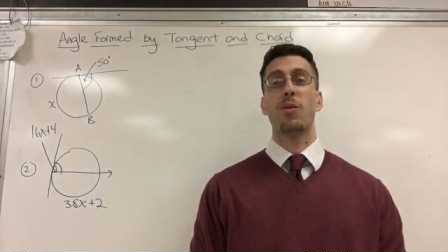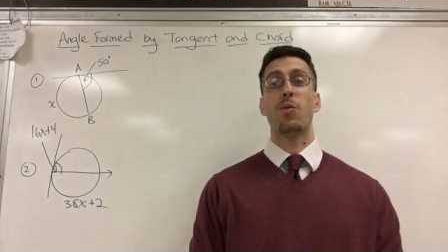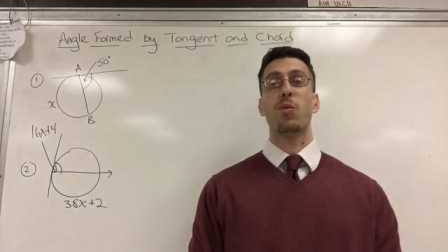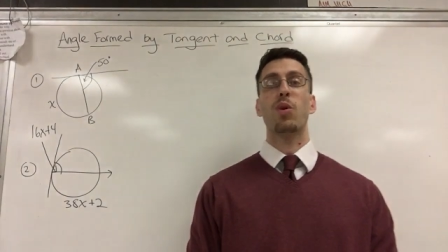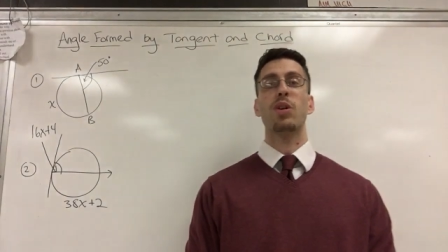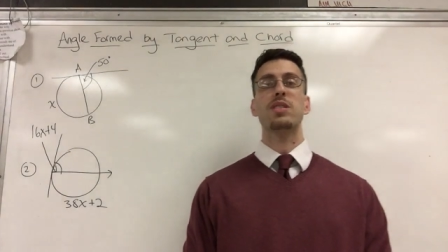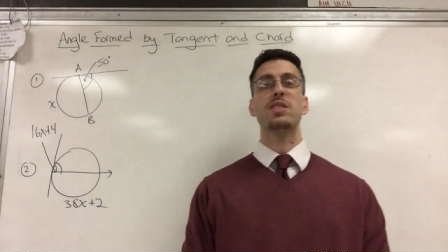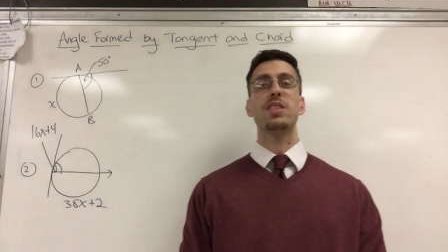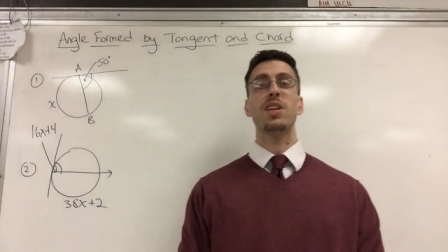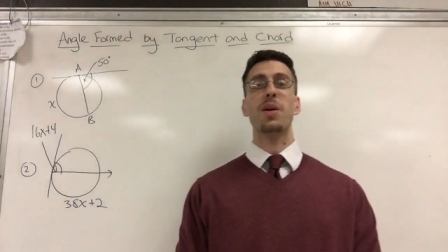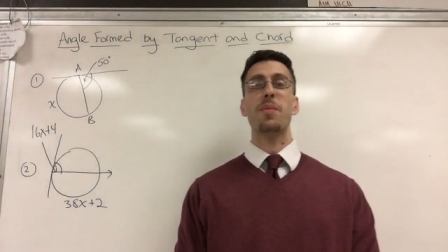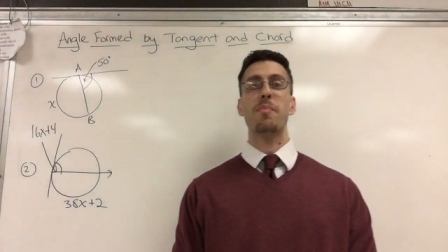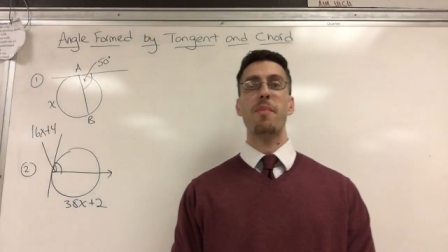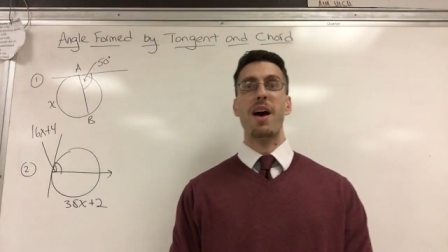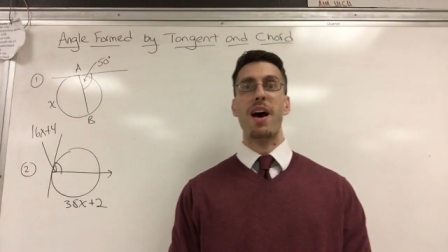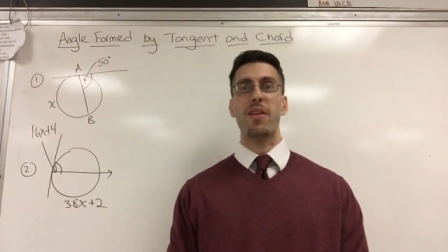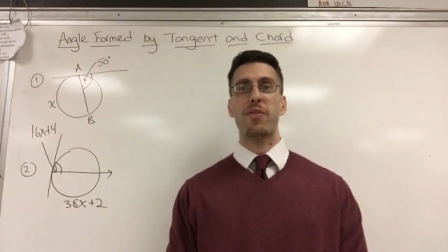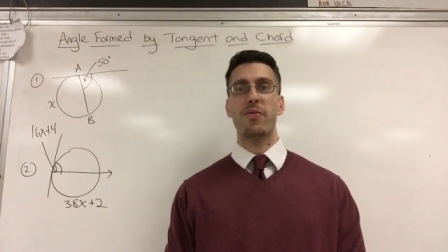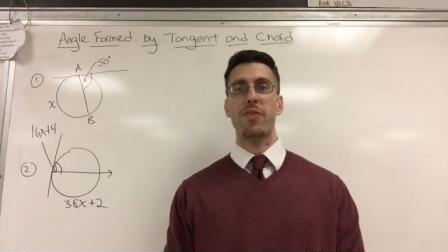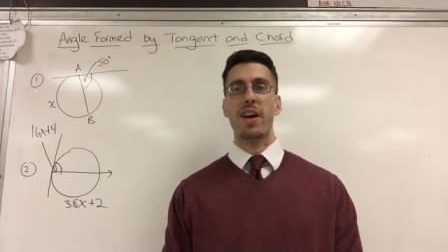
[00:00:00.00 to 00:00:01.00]
What's up,
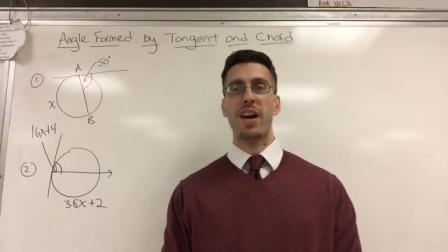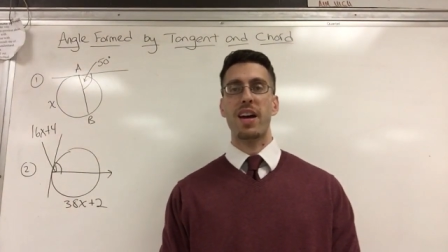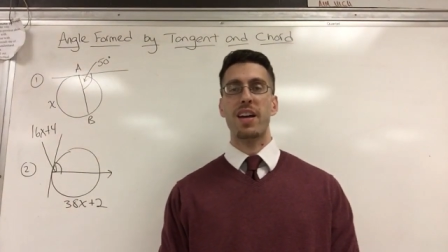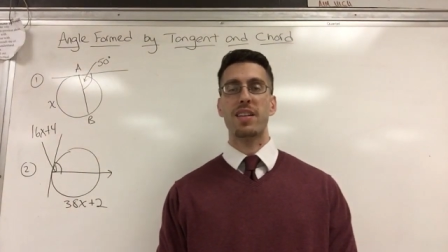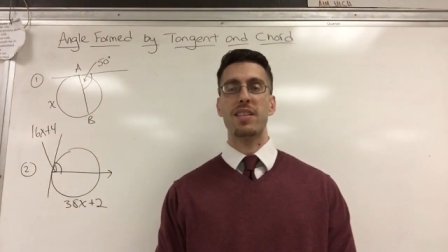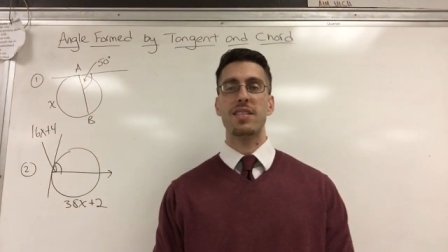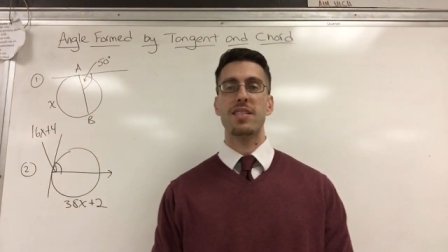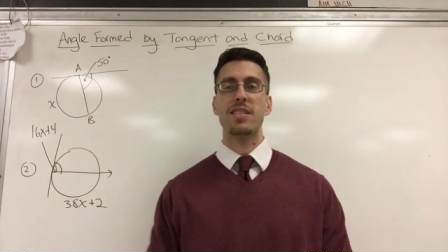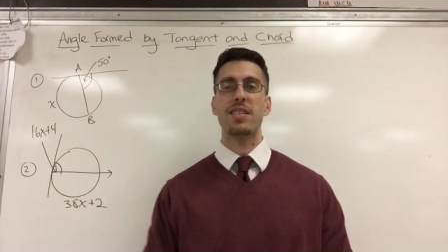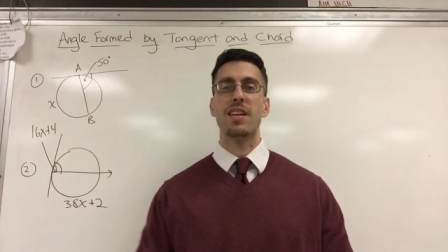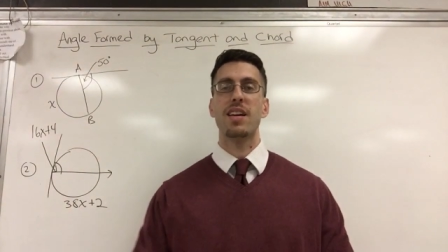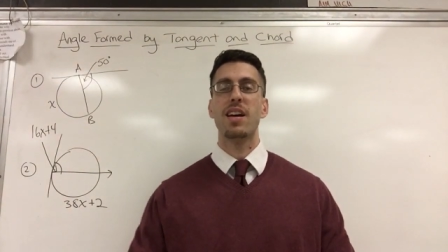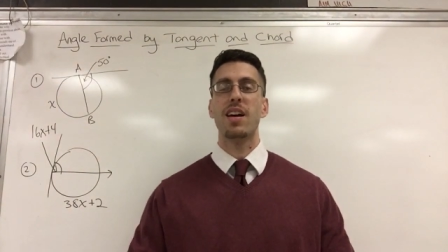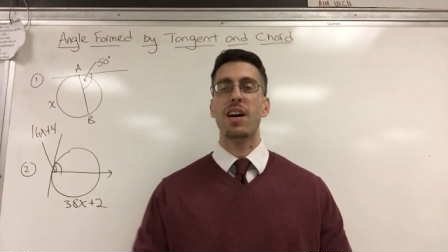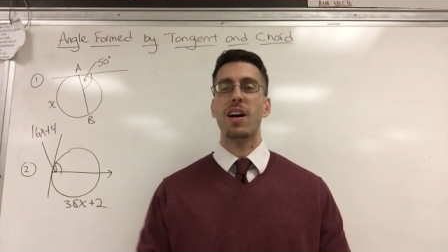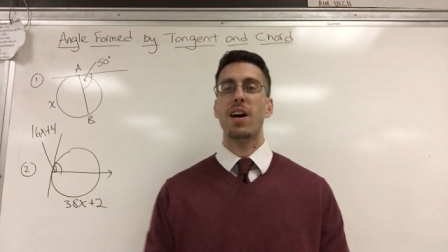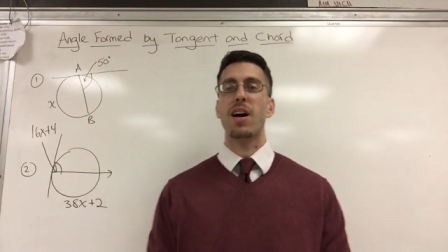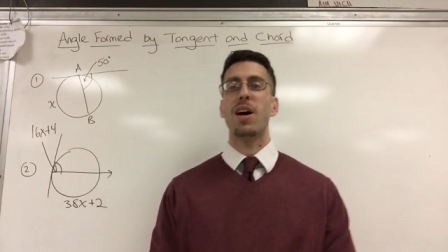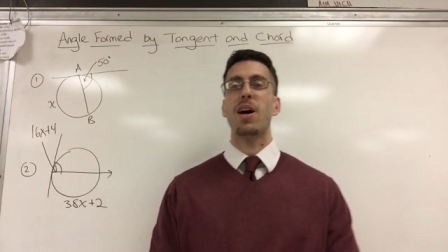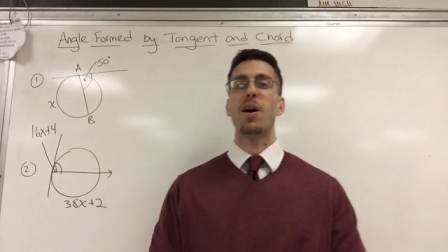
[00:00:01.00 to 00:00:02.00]
math fans?
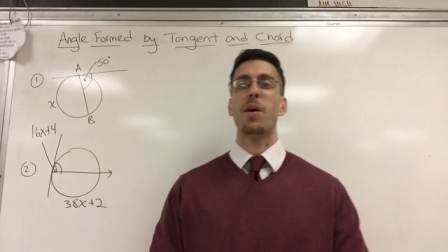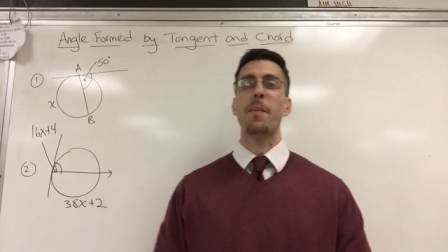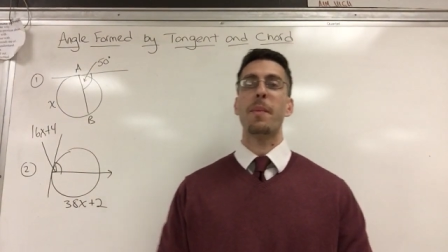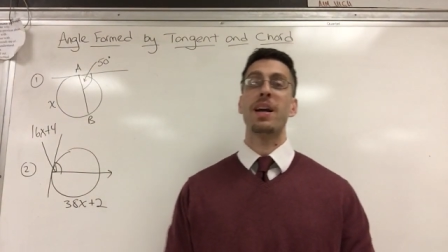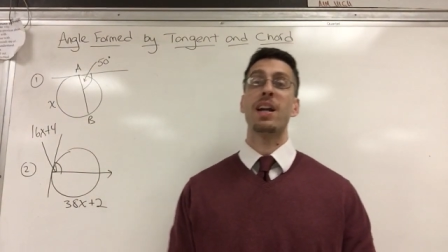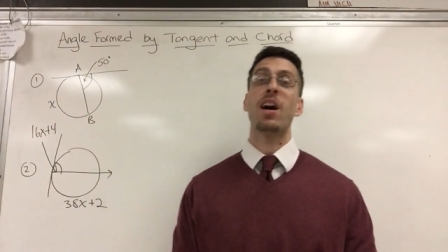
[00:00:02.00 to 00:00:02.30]
Um,